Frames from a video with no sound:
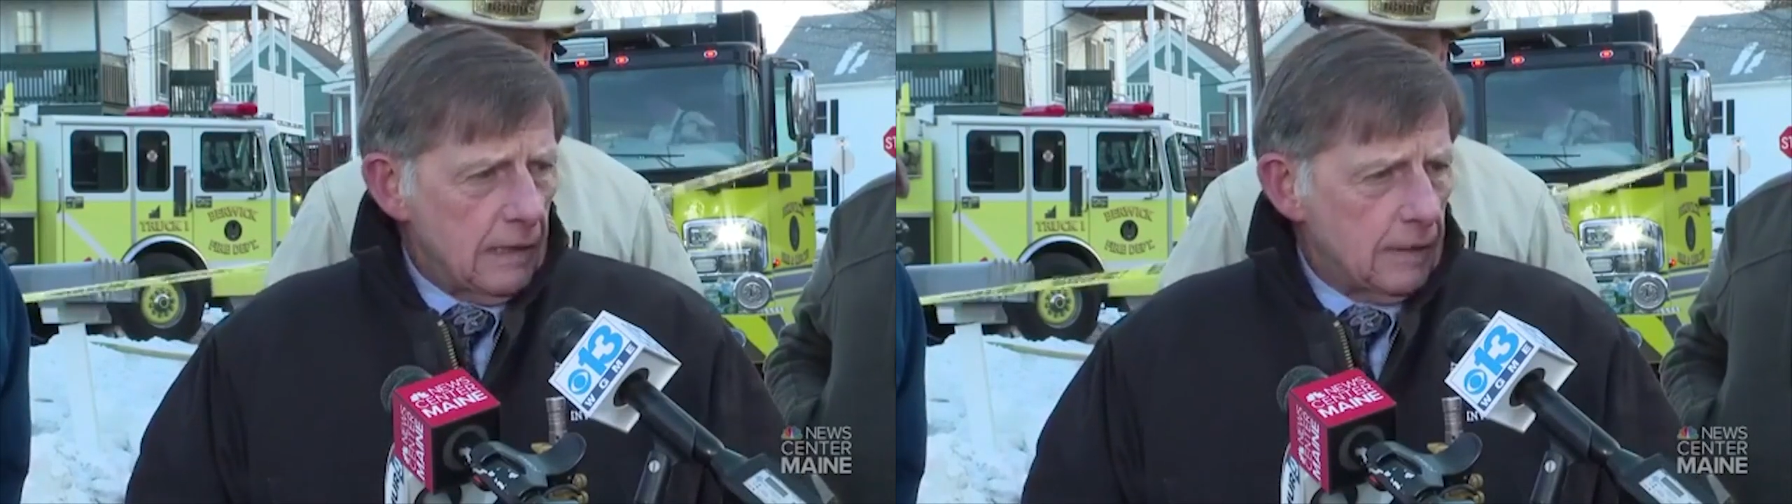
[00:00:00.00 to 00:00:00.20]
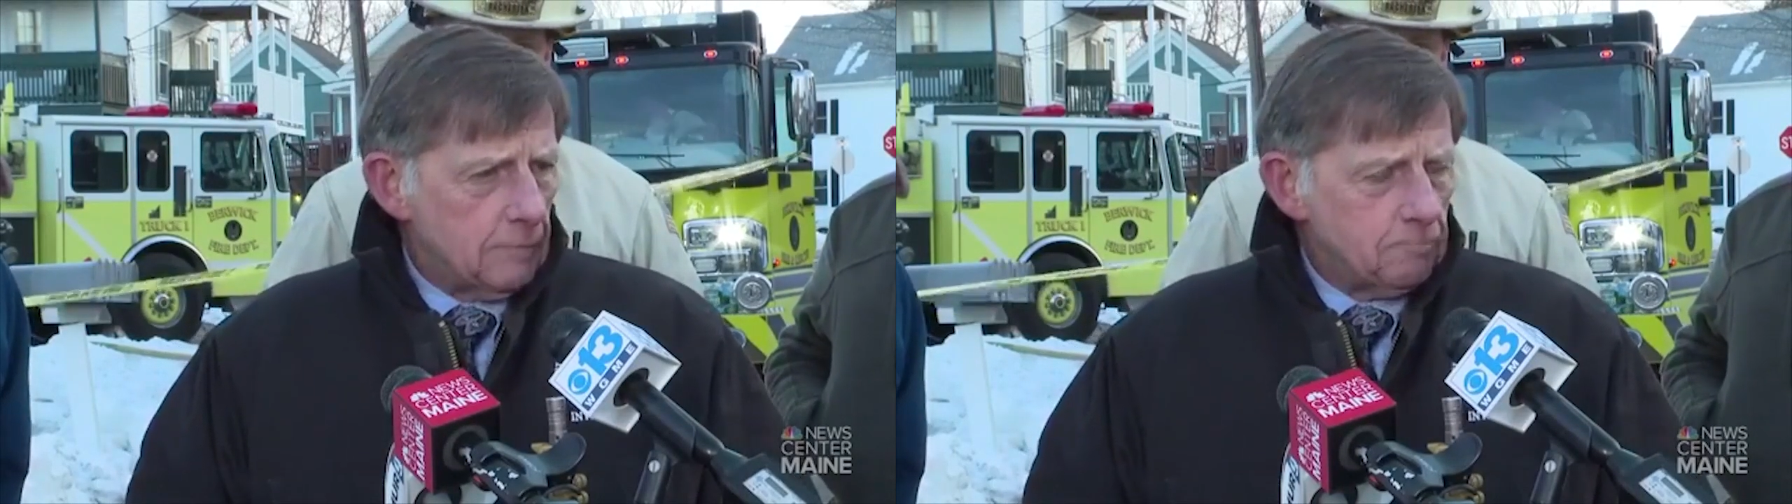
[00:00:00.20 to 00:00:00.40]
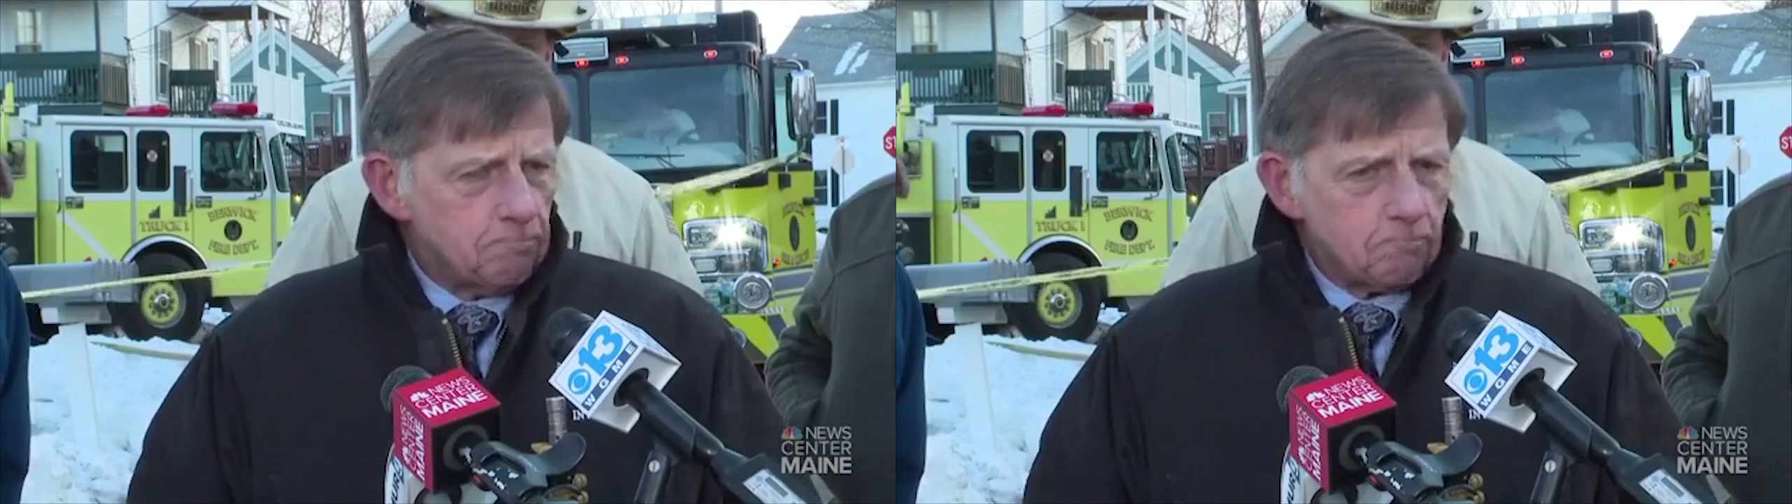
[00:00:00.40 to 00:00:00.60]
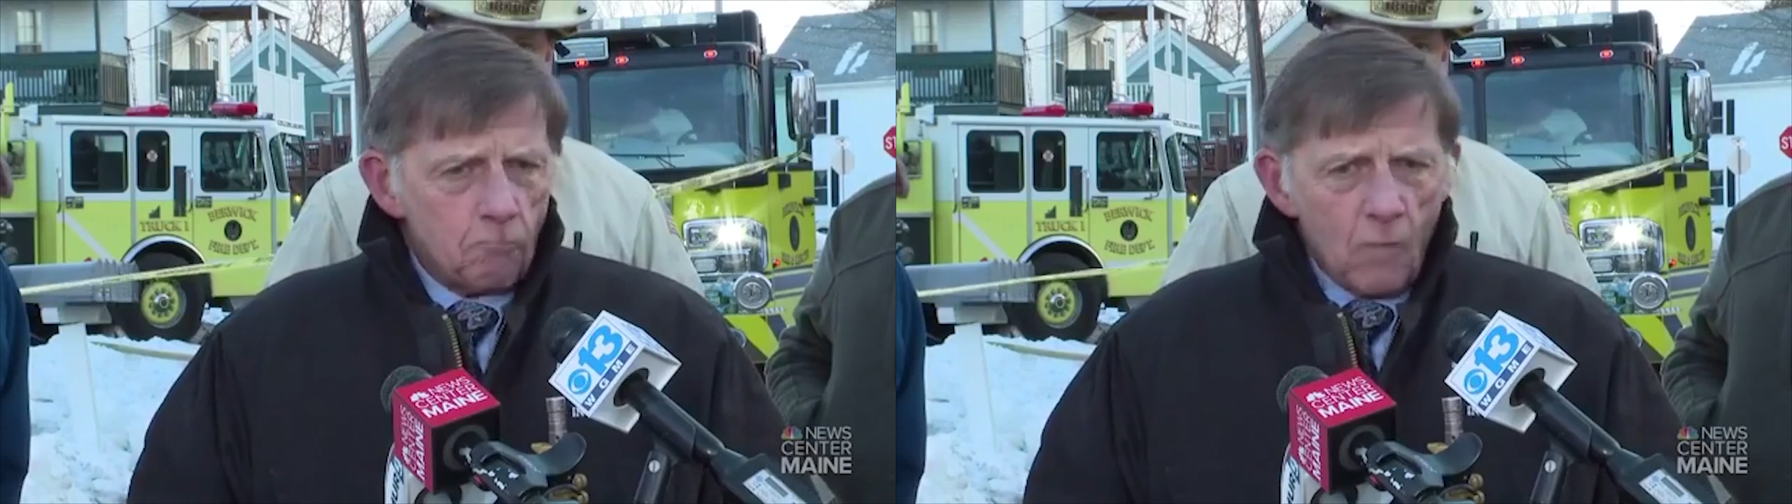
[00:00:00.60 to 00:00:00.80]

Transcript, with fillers: Um,